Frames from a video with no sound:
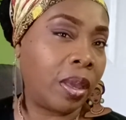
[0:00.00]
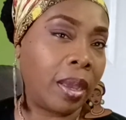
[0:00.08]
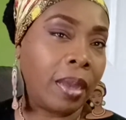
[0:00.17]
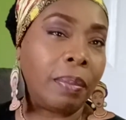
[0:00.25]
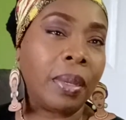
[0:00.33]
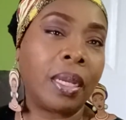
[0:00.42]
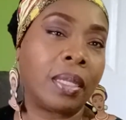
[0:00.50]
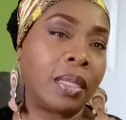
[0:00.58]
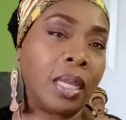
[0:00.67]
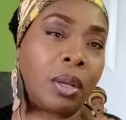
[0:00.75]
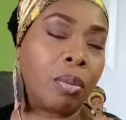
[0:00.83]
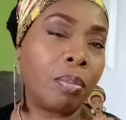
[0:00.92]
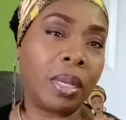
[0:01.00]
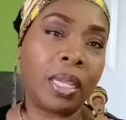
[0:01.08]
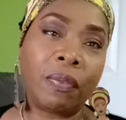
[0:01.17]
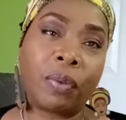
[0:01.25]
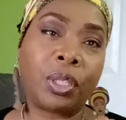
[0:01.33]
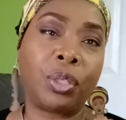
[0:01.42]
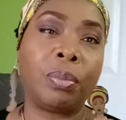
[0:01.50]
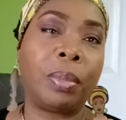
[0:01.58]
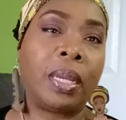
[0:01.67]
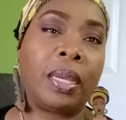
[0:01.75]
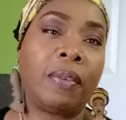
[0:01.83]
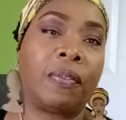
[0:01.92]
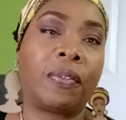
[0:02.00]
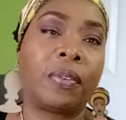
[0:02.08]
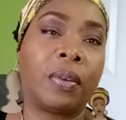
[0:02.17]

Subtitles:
head because they don't believe what you believe.